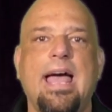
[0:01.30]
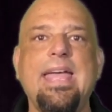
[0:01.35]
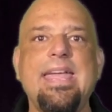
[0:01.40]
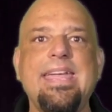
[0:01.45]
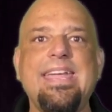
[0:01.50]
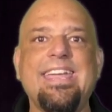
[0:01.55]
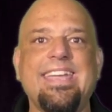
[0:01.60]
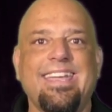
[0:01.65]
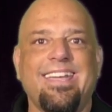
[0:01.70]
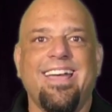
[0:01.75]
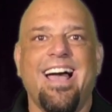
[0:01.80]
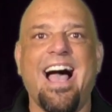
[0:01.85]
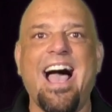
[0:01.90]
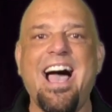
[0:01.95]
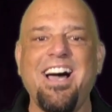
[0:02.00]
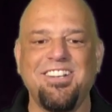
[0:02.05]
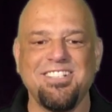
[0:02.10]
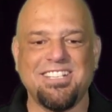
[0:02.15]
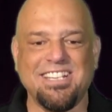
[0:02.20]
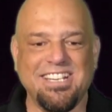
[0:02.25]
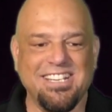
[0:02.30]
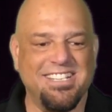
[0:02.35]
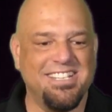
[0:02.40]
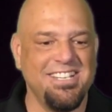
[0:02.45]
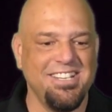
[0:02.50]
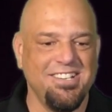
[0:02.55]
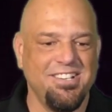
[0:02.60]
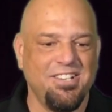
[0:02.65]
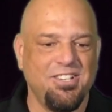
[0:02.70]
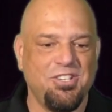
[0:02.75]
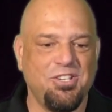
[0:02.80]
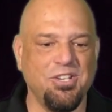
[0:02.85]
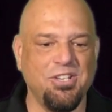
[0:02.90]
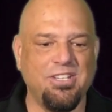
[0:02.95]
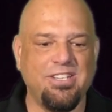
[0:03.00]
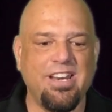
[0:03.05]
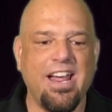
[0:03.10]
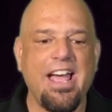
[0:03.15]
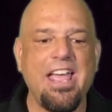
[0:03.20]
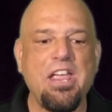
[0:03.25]
Hey, how's it?
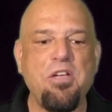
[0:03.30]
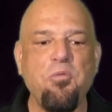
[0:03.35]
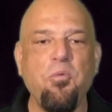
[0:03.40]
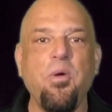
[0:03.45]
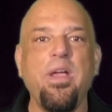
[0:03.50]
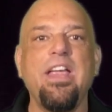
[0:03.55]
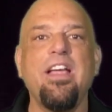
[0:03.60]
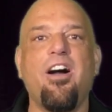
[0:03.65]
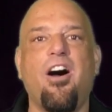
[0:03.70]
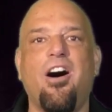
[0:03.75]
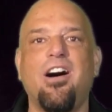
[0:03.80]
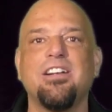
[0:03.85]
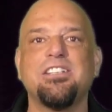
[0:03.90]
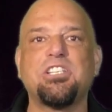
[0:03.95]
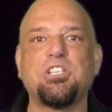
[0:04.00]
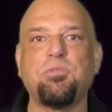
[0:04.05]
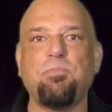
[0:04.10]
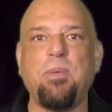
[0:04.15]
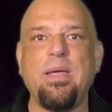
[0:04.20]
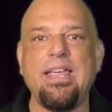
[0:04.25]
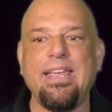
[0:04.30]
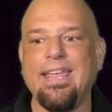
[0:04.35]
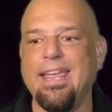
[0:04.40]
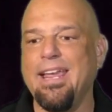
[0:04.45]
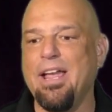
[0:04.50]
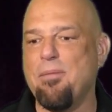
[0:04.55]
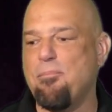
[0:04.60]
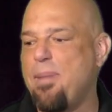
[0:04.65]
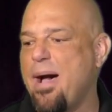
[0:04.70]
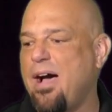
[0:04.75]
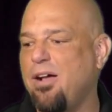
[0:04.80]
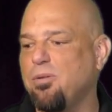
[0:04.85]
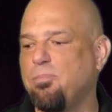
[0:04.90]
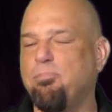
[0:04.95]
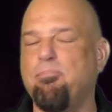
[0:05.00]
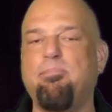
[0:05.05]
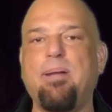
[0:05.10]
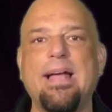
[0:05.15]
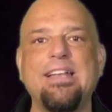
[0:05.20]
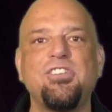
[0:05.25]
Today we are speaking
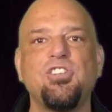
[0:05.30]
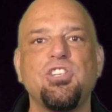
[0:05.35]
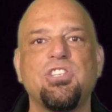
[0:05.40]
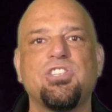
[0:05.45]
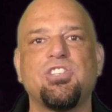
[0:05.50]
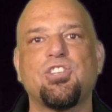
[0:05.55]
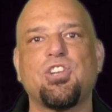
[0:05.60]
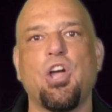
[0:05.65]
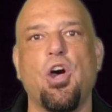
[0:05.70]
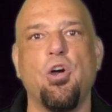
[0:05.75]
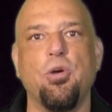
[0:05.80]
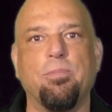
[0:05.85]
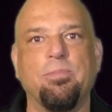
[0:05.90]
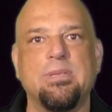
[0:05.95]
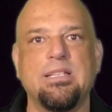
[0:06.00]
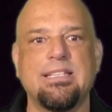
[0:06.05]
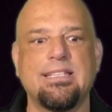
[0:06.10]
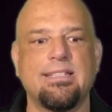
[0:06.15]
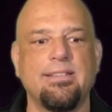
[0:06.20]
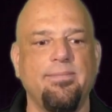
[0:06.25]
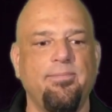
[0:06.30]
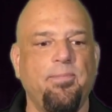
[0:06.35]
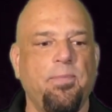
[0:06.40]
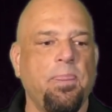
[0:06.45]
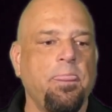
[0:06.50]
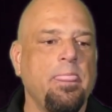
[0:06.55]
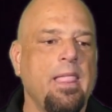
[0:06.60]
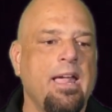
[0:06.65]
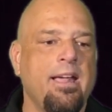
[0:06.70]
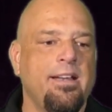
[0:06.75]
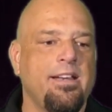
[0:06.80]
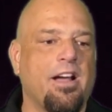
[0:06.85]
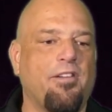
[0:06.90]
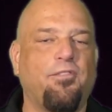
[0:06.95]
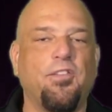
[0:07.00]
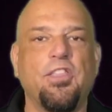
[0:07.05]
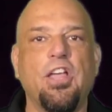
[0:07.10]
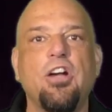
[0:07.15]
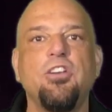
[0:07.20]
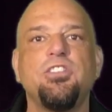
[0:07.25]
about budget scopes. Now
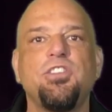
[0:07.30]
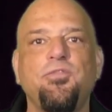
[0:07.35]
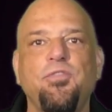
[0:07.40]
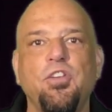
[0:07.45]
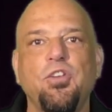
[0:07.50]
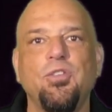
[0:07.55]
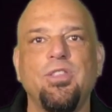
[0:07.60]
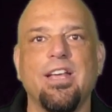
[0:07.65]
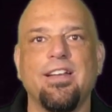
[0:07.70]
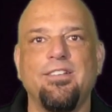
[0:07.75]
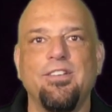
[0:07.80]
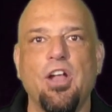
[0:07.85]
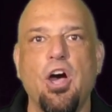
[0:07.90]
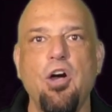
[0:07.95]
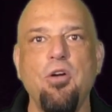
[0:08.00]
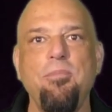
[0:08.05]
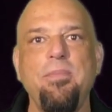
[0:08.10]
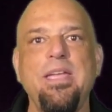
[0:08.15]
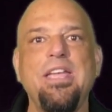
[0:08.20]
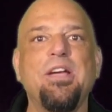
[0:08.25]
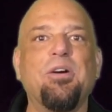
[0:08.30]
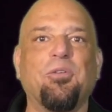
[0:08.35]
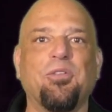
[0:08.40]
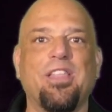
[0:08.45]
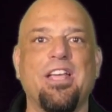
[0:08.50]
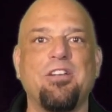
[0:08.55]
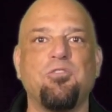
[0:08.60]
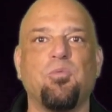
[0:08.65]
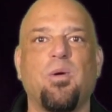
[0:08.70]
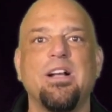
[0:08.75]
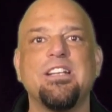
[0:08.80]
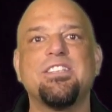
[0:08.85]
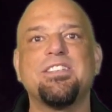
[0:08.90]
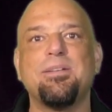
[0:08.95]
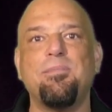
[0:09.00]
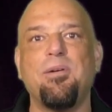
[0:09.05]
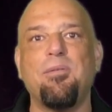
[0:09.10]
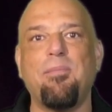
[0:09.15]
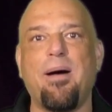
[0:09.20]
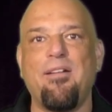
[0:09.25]
for those of you that know me or that watched
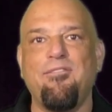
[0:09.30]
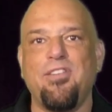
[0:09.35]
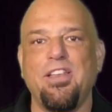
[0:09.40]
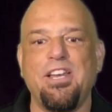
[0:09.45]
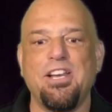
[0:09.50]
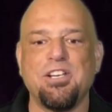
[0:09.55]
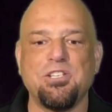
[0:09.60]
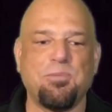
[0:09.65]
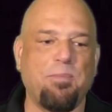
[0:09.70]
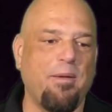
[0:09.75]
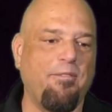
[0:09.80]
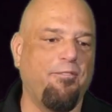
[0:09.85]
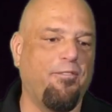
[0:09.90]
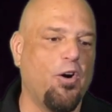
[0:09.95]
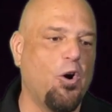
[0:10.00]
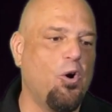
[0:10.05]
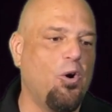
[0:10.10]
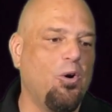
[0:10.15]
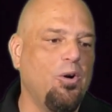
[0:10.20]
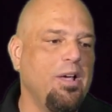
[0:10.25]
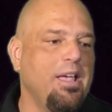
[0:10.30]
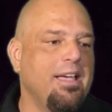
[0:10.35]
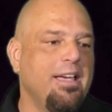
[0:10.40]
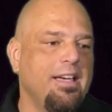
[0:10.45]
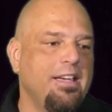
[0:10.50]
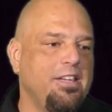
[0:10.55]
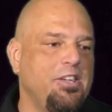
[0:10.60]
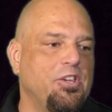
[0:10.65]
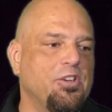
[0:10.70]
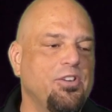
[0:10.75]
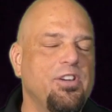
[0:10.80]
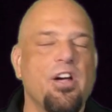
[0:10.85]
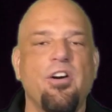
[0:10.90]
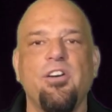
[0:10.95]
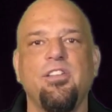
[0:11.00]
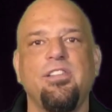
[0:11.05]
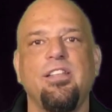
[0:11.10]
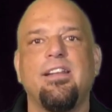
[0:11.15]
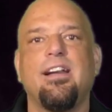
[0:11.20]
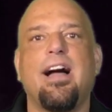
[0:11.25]
some of my videos before, you
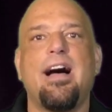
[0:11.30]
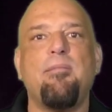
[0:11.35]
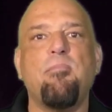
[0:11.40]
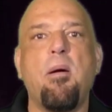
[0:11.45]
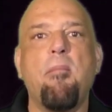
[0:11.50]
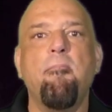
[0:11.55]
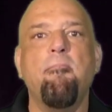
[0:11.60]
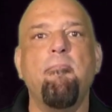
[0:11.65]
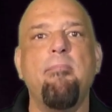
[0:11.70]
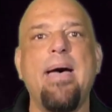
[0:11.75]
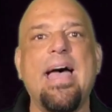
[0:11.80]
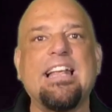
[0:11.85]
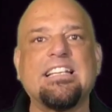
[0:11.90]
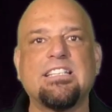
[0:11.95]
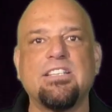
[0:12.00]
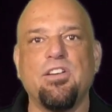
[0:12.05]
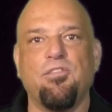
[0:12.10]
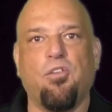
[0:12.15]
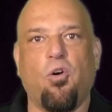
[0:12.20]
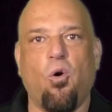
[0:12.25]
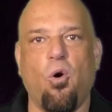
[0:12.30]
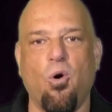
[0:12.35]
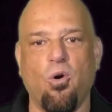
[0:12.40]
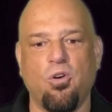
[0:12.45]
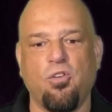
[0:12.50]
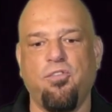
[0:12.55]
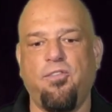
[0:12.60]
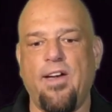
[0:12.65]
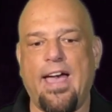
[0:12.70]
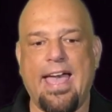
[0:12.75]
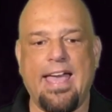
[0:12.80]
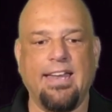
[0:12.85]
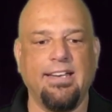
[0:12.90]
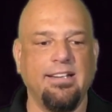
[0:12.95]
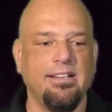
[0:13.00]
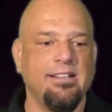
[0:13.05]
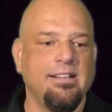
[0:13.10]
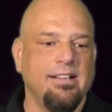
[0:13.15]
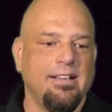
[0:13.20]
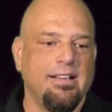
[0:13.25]
know that I'm a massive hawk
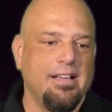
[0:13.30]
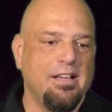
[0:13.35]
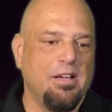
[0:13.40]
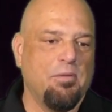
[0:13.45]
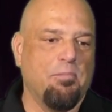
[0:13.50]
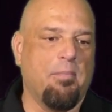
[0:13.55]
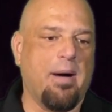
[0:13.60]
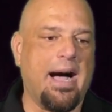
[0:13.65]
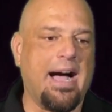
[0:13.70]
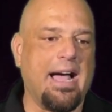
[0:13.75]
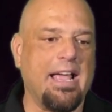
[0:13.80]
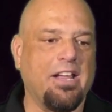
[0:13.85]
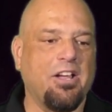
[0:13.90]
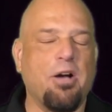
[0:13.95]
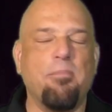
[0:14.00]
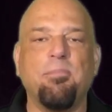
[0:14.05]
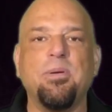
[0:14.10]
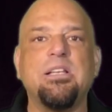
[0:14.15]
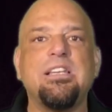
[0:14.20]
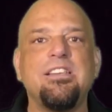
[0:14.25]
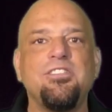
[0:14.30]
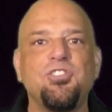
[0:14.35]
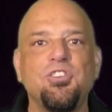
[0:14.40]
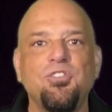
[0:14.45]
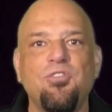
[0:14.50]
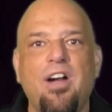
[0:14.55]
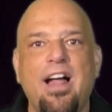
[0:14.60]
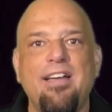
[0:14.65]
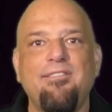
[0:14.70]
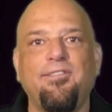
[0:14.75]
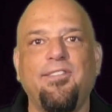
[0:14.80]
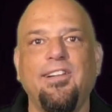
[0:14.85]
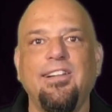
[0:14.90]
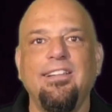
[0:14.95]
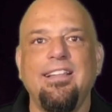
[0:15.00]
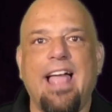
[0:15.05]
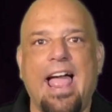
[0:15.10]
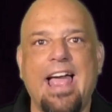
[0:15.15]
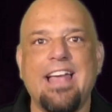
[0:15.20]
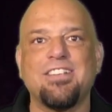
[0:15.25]
fan. My competition
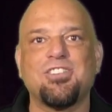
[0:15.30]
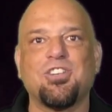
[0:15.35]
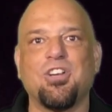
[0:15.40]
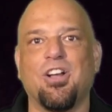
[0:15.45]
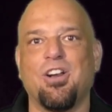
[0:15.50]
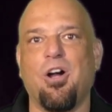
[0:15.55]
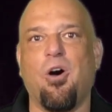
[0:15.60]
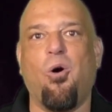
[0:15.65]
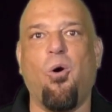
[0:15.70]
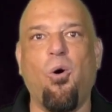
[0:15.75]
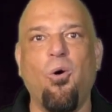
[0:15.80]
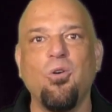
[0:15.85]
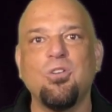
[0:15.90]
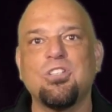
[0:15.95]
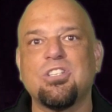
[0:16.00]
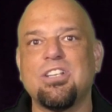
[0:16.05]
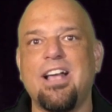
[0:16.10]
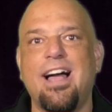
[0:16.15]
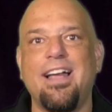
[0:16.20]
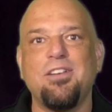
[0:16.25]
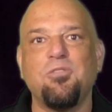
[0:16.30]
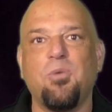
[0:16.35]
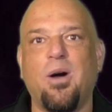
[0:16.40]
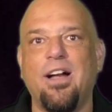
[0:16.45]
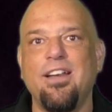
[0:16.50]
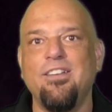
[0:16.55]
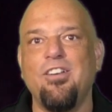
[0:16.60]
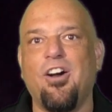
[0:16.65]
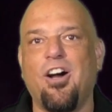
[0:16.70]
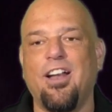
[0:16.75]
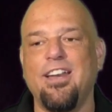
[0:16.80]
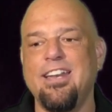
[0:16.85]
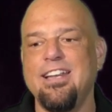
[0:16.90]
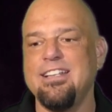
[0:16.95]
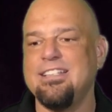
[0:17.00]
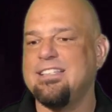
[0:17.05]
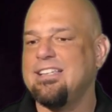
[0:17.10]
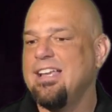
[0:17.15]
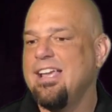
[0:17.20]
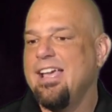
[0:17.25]
rifle has got a hawk sidewinder on
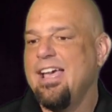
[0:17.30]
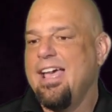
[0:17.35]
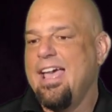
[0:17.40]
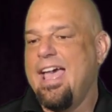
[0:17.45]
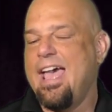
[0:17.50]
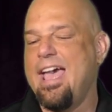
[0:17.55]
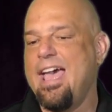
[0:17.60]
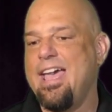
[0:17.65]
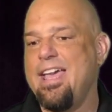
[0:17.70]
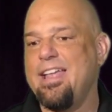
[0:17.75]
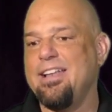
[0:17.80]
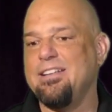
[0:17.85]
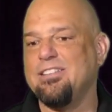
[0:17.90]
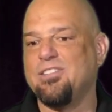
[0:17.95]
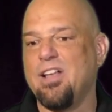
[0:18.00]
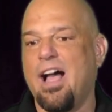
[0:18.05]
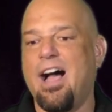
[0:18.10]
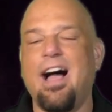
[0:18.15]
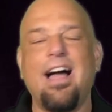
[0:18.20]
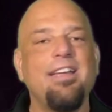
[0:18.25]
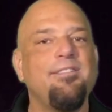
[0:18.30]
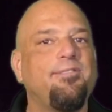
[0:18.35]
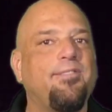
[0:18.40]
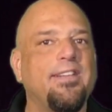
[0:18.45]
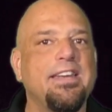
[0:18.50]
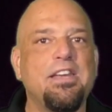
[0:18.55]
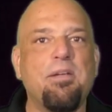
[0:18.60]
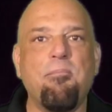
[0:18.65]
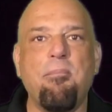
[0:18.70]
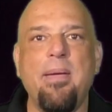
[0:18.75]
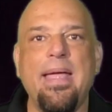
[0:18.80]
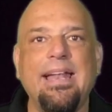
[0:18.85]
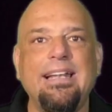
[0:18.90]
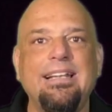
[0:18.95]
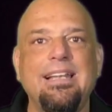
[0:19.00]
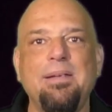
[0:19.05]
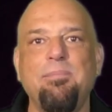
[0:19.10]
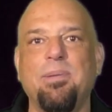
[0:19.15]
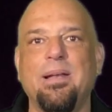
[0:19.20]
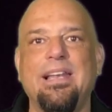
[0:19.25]
it, and I
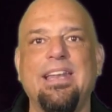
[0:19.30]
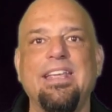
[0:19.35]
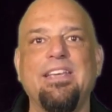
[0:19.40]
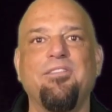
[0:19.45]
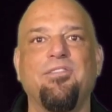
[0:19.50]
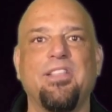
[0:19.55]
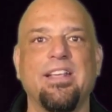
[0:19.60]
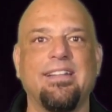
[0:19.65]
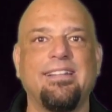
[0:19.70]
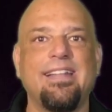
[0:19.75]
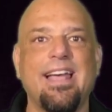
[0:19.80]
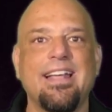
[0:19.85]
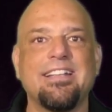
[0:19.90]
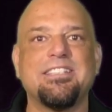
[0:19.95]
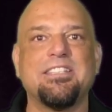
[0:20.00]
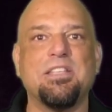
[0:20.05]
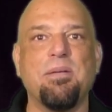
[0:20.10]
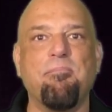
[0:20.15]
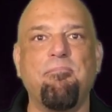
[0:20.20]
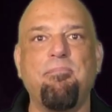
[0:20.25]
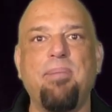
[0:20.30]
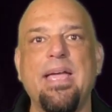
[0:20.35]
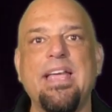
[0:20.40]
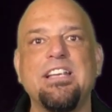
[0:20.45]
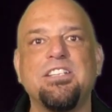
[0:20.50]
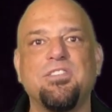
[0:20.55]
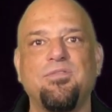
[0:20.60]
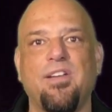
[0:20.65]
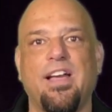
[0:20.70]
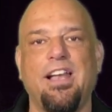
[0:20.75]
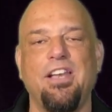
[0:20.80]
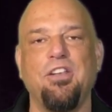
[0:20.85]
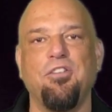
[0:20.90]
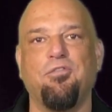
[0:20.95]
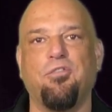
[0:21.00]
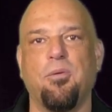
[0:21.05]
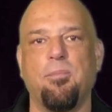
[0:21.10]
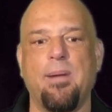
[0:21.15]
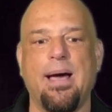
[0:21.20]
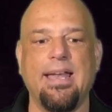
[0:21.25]
fundamentally believe that that's the best value
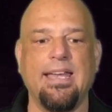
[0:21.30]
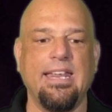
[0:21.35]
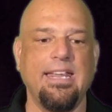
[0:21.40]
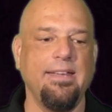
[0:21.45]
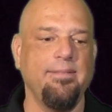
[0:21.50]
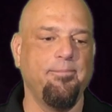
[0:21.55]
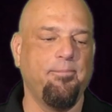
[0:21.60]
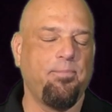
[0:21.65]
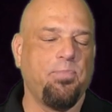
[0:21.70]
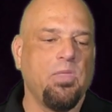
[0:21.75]
for money.